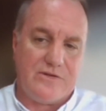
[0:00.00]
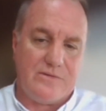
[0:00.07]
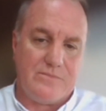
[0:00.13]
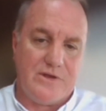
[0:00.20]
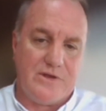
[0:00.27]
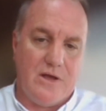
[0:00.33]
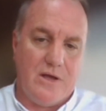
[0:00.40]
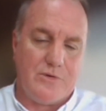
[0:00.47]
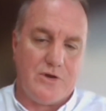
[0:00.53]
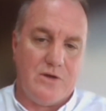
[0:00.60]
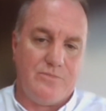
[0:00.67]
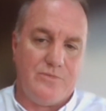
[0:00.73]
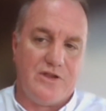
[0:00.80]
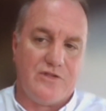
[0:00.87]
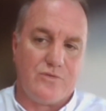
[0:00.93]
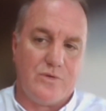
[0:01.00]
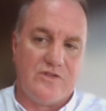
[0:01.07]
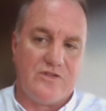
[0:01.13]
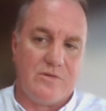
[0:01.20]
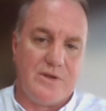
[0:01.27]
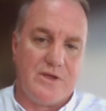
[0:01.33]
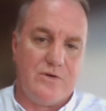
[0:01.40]
and I would hope that it's
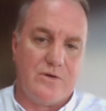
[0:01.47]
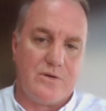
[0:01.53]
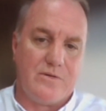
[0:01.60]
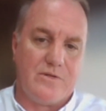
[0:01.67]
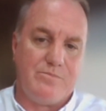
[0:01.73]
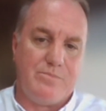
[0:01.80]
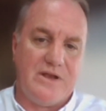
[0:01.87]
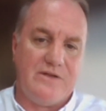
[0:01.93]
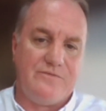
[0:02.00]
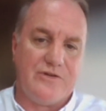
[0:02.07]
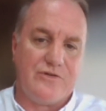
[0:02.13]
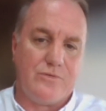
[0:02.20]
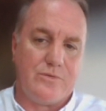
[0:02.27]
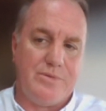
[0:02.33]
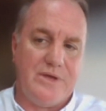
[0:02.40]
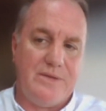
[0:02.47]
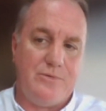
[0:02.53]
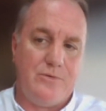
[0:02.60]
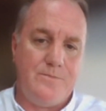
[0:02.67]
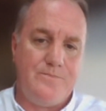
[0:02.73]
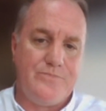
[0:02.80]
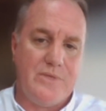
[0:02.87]
reasonably good and is beneficial to
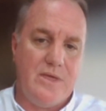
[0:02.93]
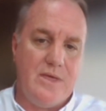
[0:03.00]
people,